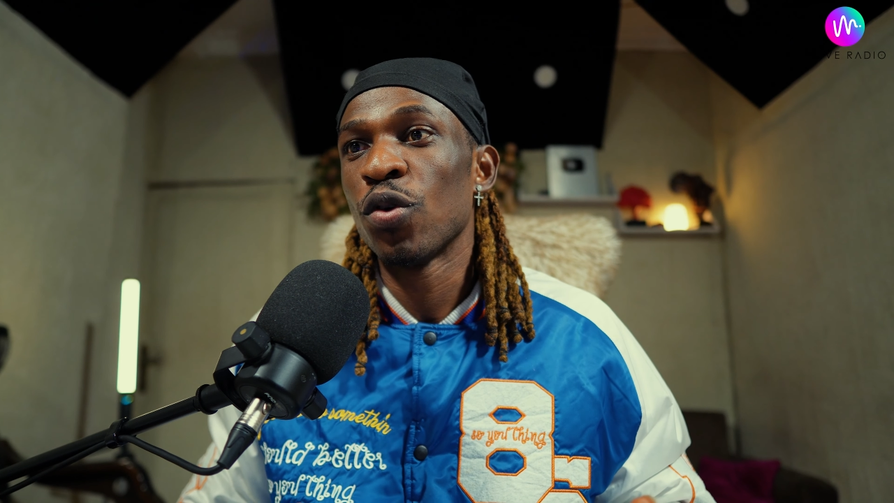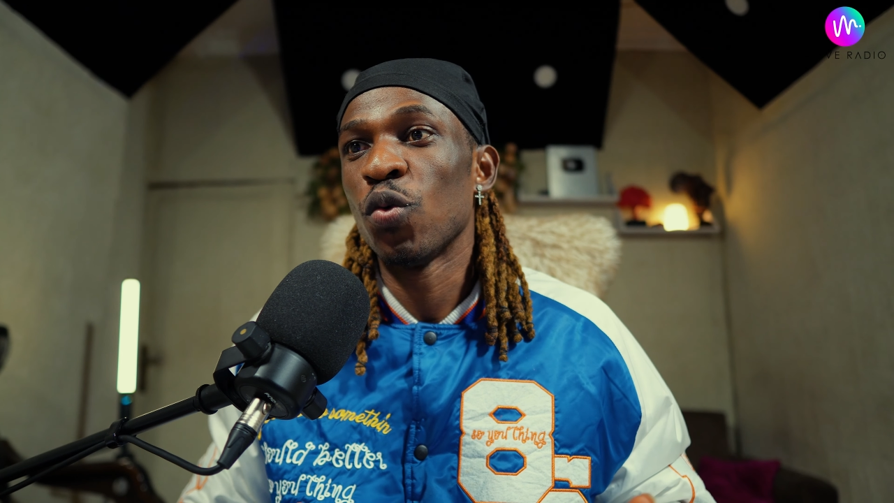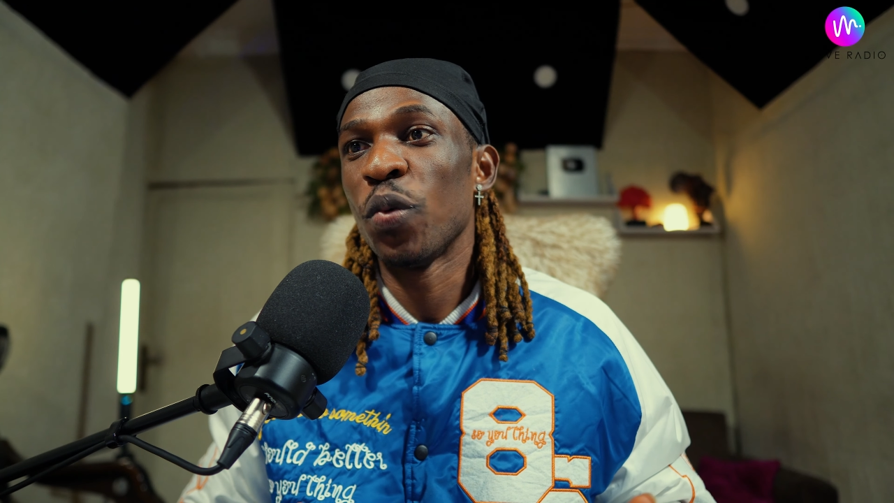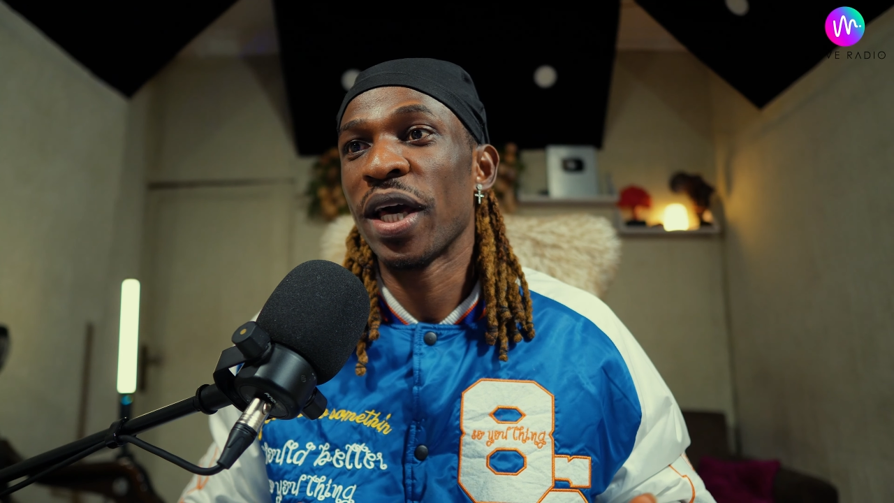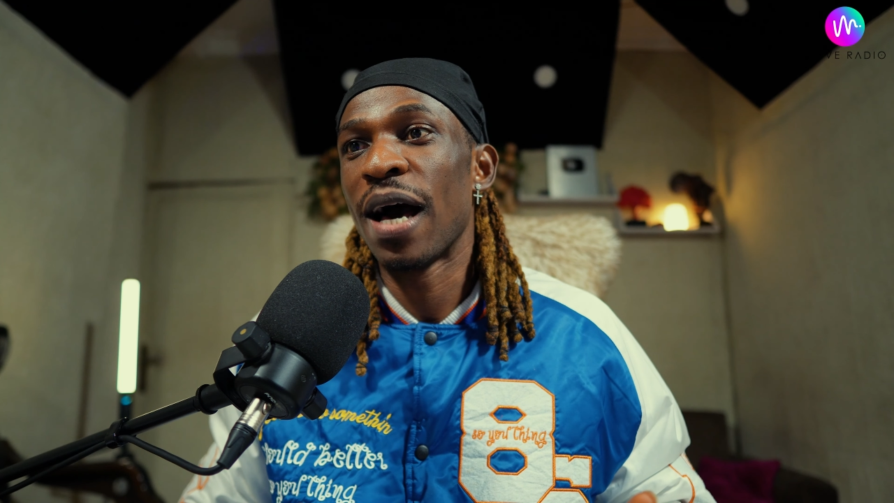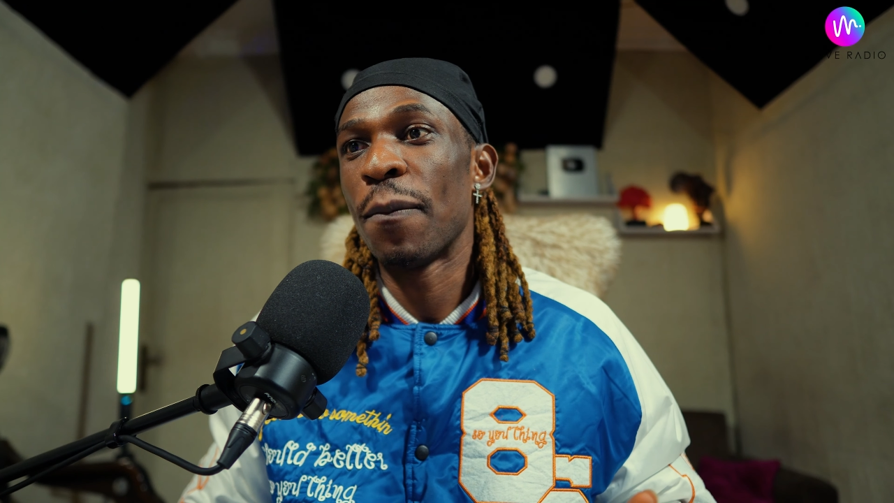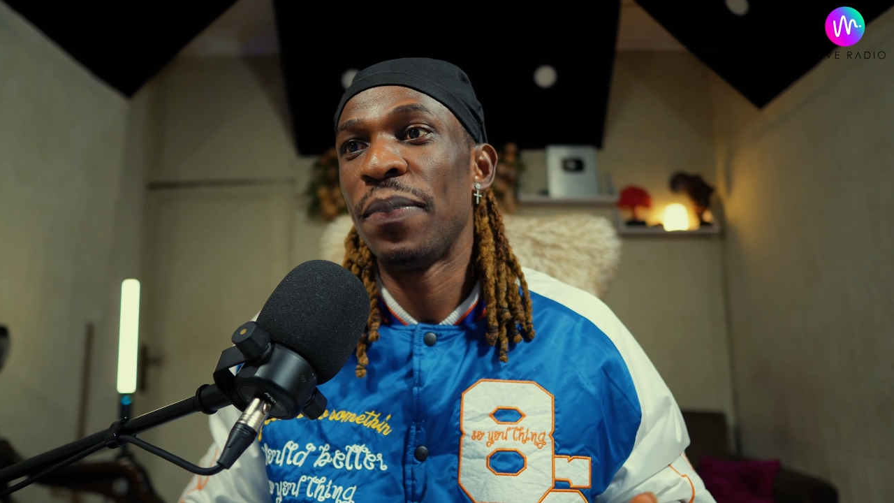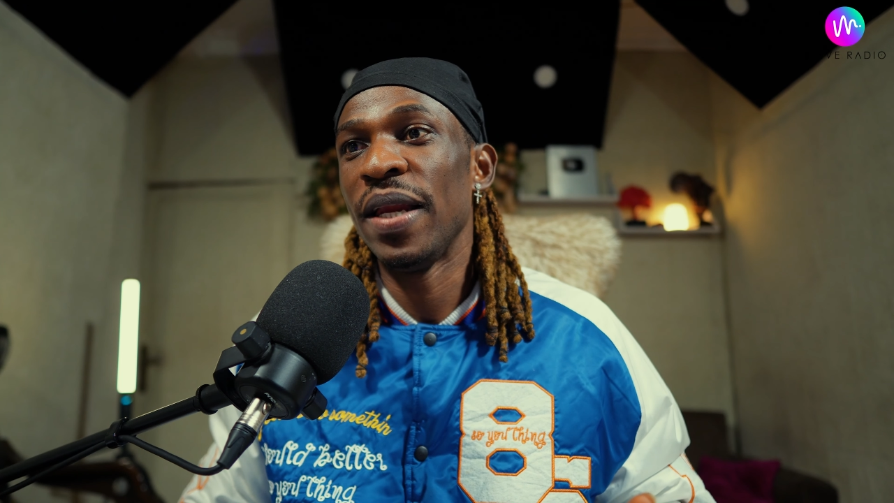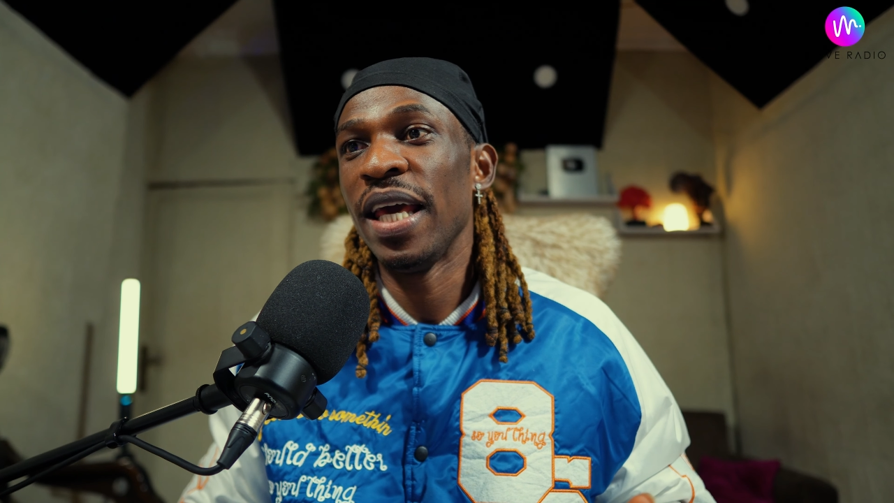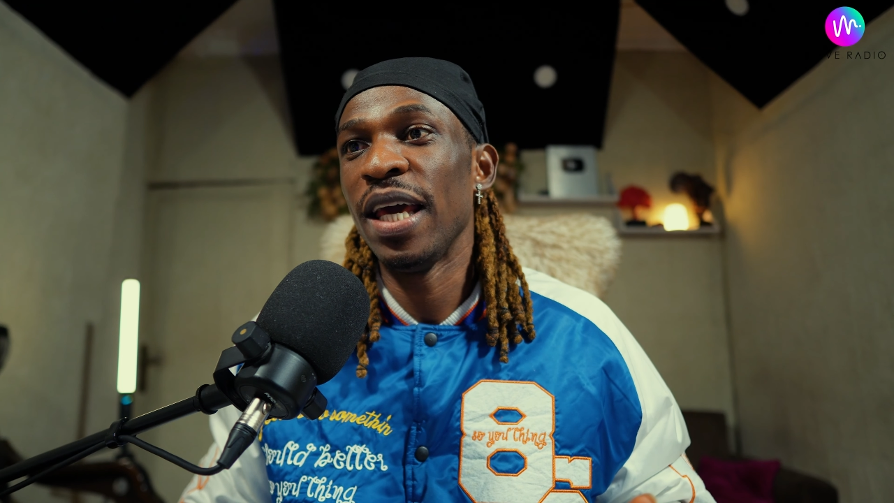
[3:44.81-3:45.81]
We can
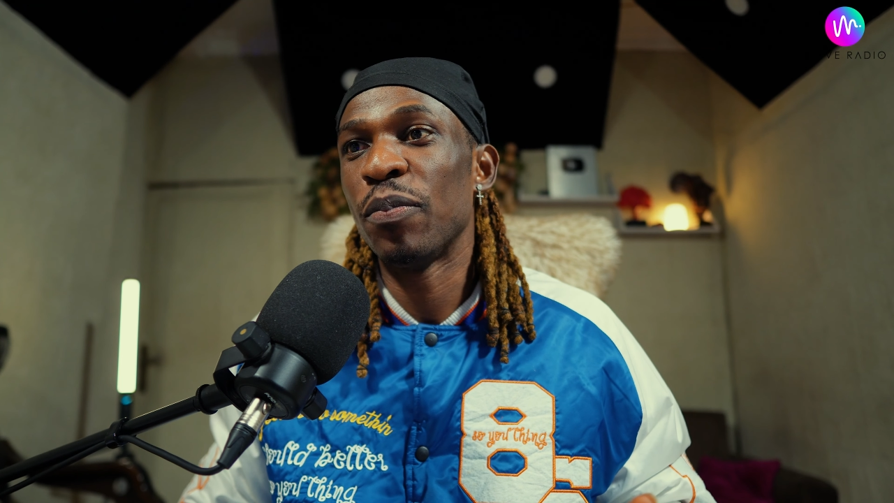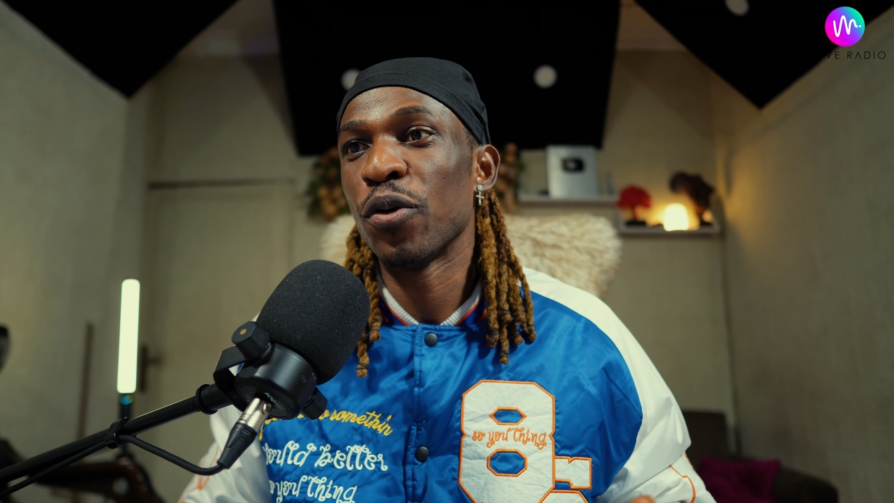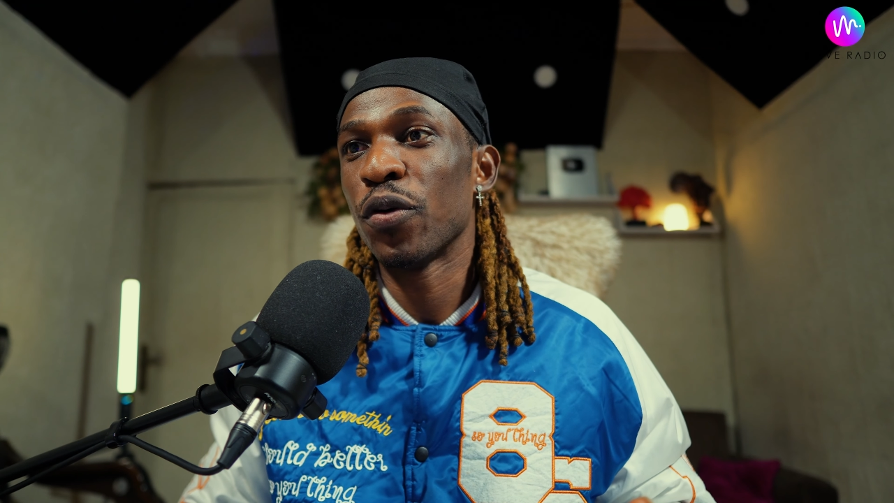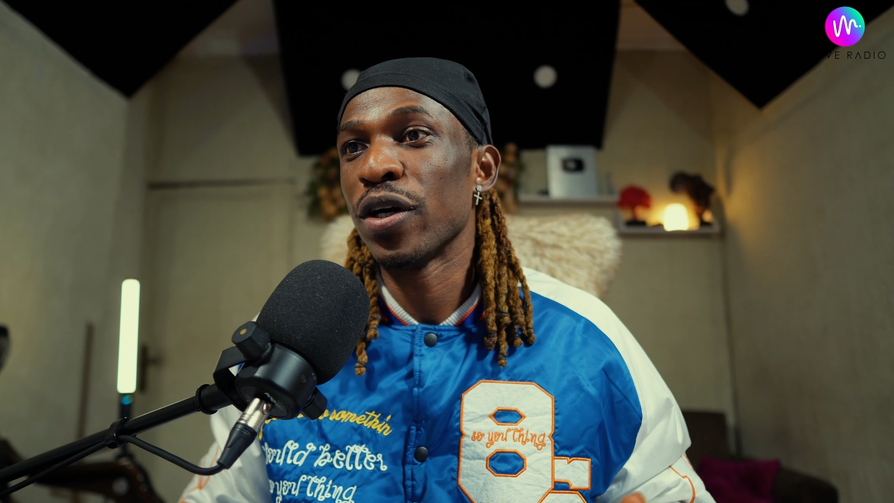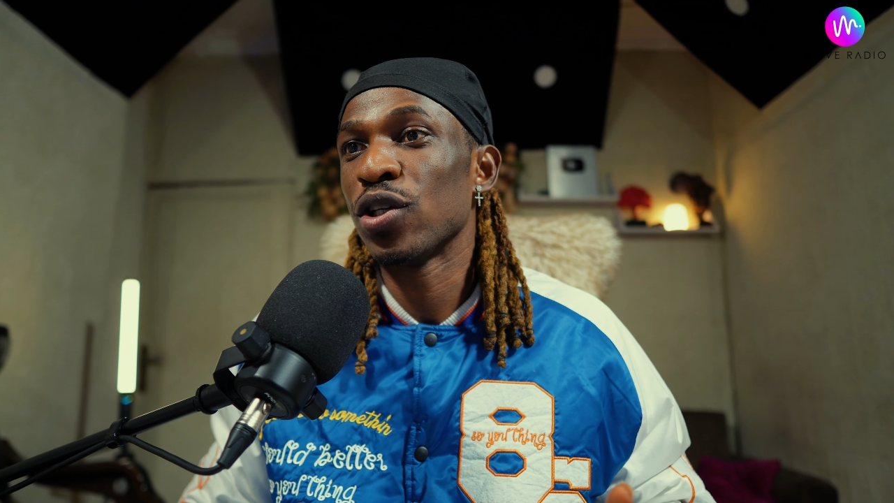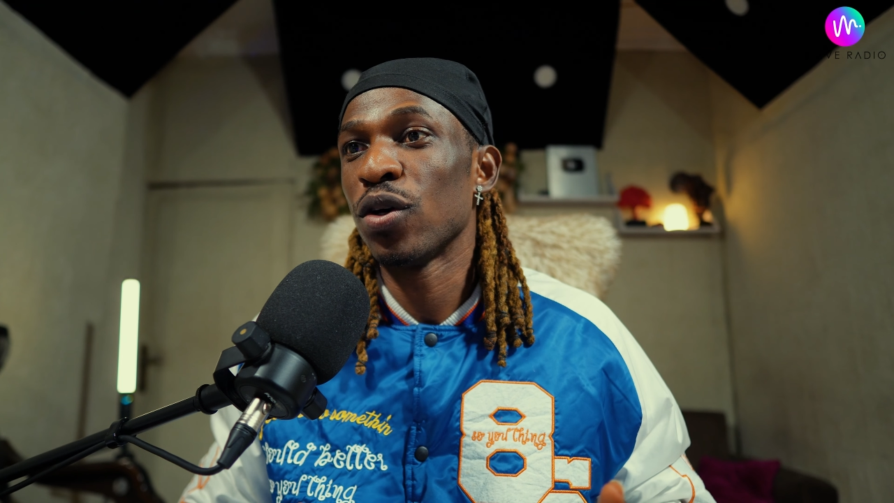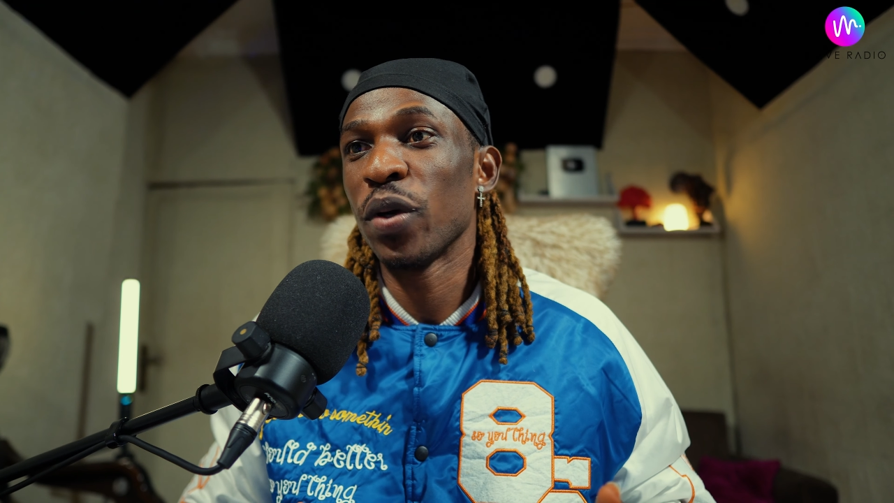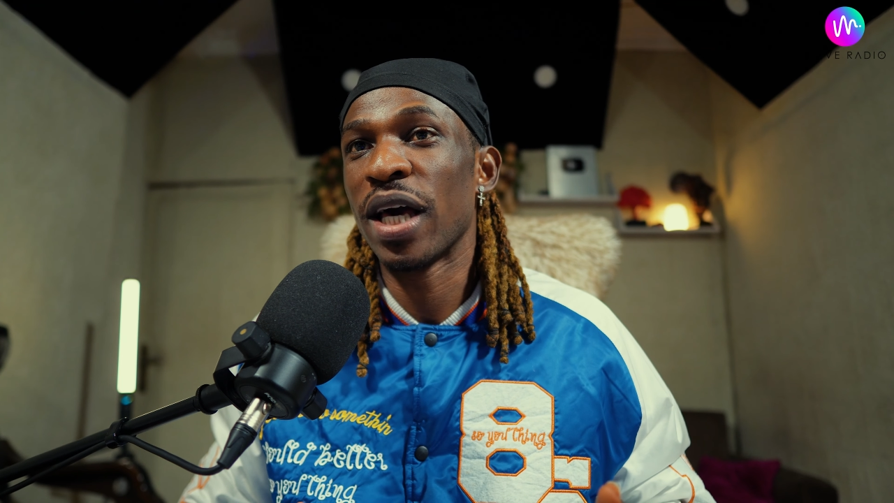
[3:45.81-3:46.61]
play a progression,